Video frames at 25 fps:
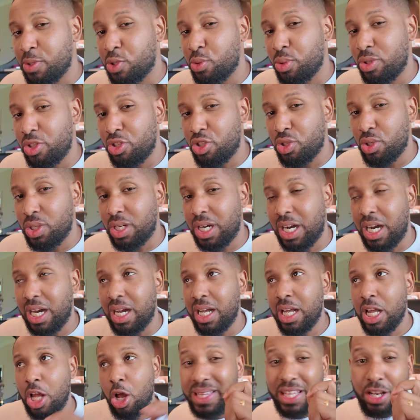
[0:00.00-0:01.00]
between the two
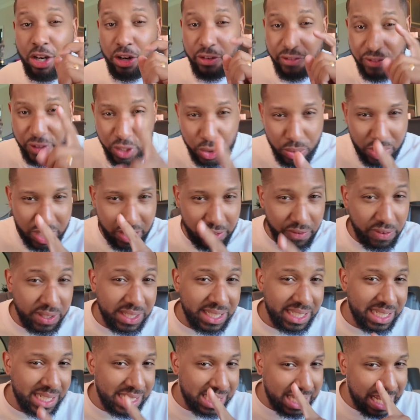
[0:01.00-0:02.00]
cars, but there are a few
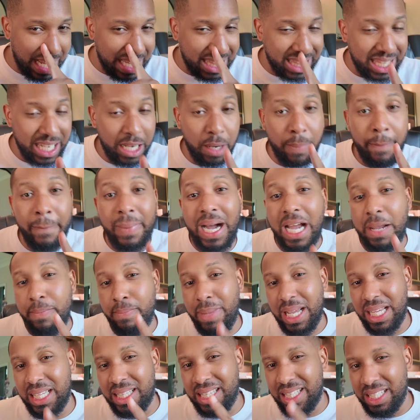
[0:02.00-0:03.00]
differences that I think might
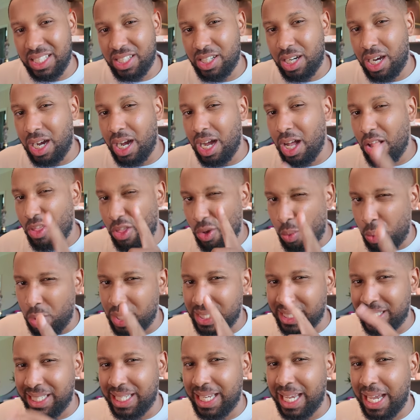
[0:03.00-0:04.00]
make this car the
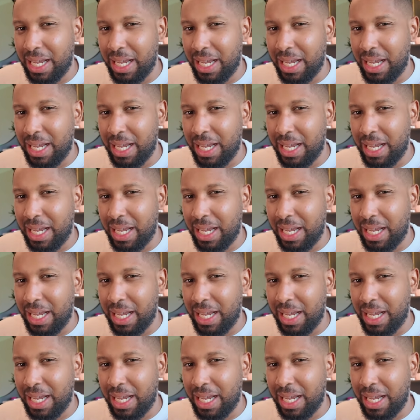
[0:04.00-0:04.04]
one to